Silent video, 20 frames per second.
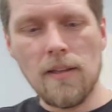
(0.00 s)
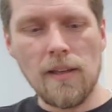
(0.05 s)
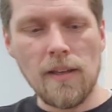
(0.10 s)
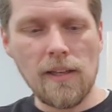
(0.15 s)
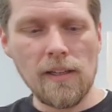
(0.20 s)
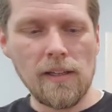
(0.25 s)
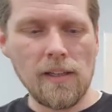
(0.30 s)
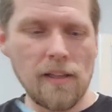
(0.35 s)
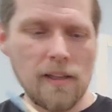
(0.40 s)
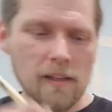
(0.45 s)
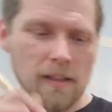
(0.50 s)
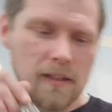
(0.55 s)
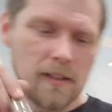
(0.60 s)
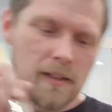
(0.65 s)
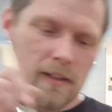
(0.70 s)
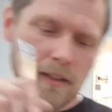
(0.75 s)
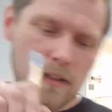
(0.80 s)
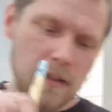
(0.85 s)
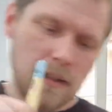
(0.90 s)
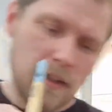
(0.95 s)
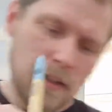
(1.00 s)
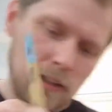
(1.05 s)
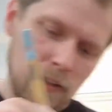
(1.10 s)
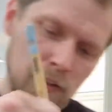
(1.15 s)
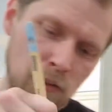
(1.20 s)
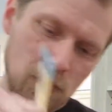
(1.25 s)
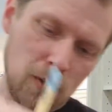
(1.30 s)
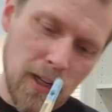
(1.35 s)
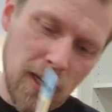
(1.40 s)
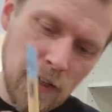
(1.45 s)
And
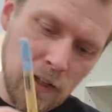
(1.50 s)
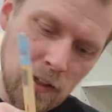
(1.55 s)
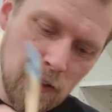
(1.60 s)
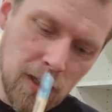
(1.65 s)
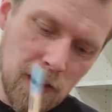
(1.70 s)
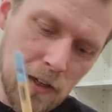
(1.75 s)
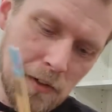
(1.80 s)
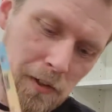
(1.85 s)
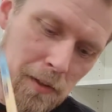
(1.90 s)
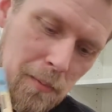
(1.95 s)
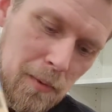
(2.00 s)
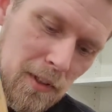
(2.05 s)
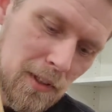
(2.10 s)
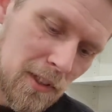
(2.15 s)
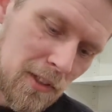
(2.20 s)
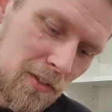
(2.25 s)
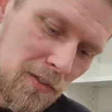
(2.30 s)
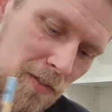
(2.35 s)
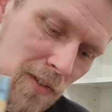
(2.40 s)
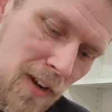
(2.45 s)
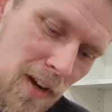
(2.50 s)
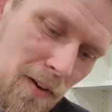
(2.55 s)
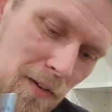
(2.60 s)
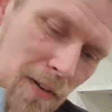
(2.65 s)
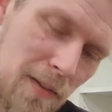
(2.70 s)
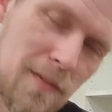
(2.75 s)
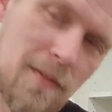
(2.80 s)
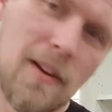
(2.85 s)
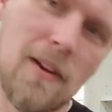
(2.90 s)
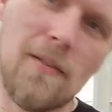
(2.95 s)
you cannot hear it, but it's
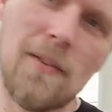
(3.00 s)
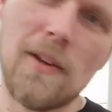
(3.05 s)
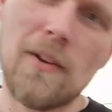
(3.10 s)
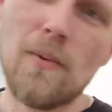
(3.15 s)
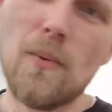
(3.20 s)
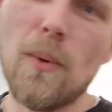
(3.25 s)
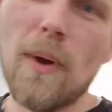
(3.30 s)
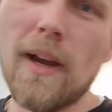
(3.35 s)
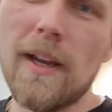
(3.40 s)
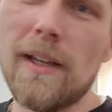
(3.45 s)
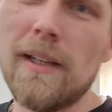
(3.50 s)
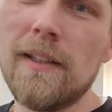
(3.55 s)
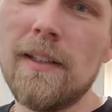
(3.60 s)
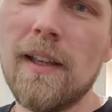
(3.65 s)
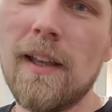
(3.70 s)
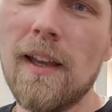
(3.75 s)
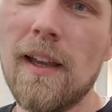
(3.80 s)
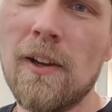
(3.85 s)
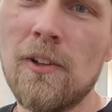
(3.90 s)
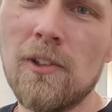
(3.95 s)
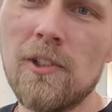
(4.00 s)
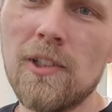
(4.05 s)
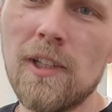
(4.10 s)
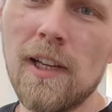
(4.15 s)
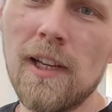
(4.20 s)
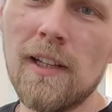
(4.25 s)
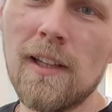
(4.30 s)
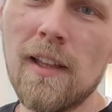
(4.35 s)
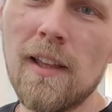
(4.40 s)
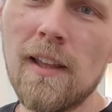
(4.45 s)
very quiet
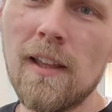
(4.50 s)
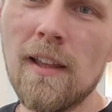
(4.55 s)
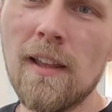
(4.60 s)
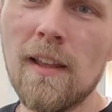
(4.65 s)
outside,